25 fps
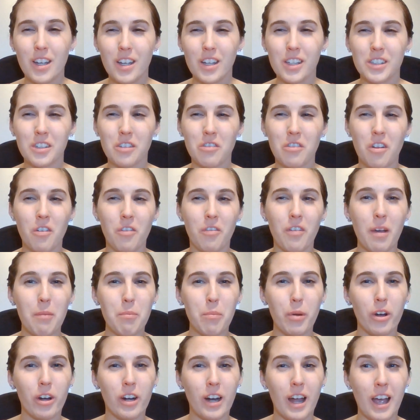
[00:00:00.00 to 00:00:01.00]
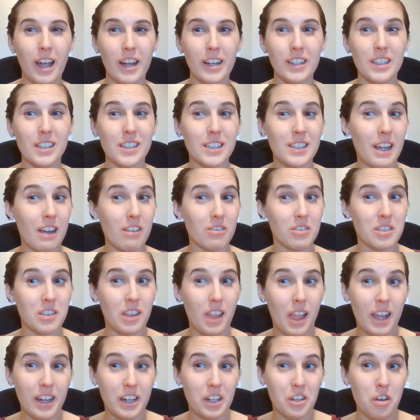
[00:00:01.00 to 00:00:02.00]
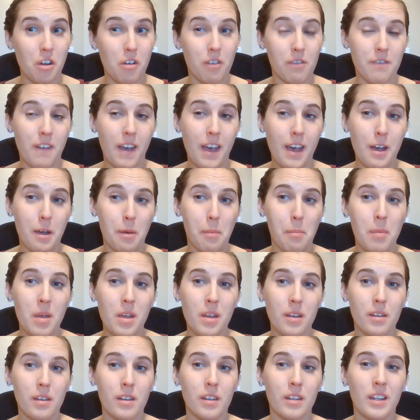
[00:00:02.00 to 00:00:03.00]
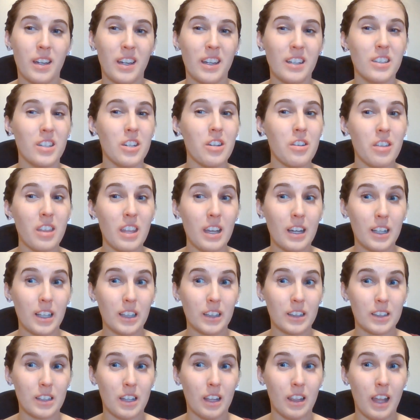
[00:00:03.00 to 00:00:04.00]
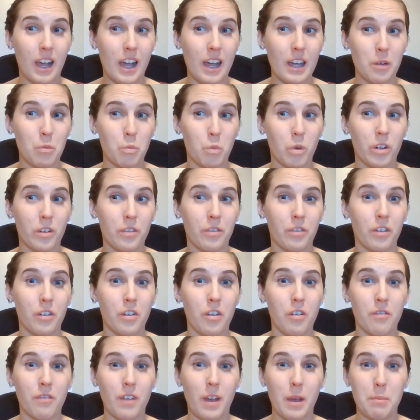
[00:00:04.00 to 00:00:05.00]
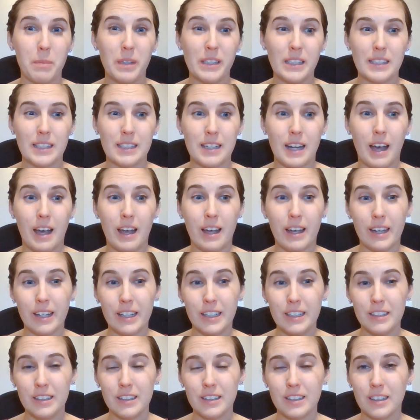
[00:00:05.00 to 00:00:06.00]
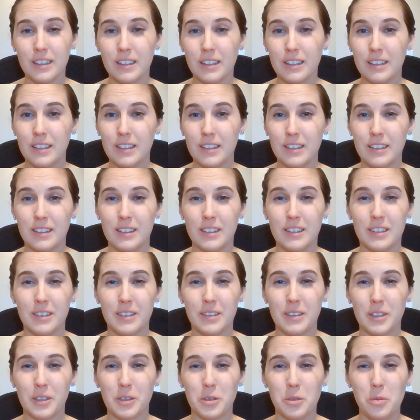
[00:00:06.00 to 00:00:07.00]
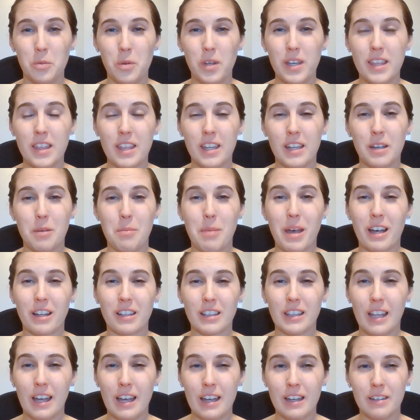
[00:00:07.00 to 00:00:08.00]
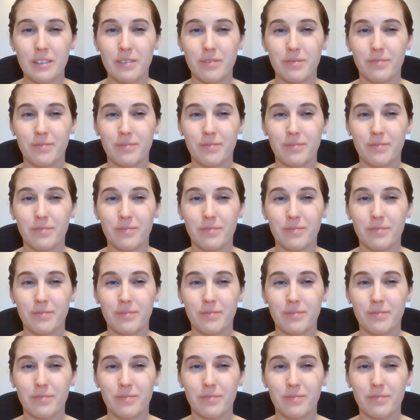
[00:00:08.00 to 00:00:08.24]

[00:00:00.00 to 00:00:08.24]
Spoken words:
So November kind of sounds like novem. And do you think the Latin word for novem is 9? What do you think about that?